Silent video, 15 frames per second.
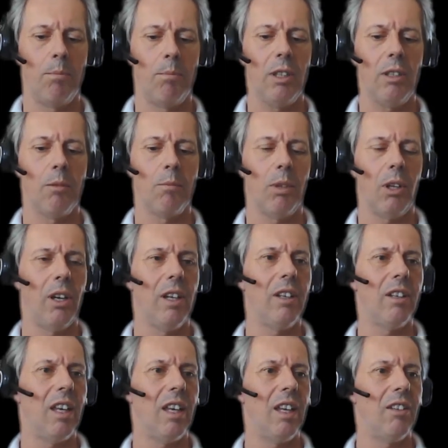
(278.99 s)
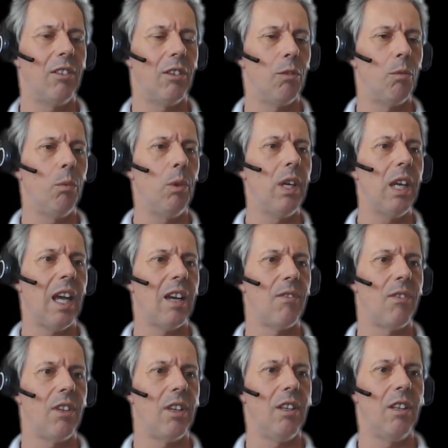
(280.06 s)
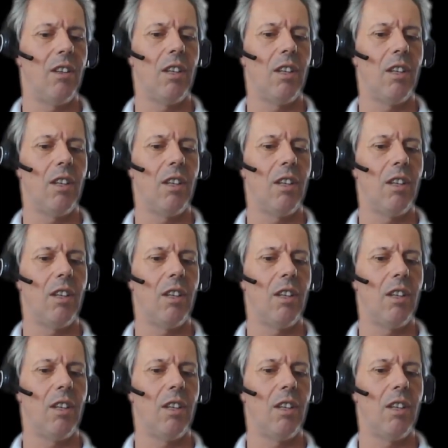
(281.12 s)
be compliant, is that we have the,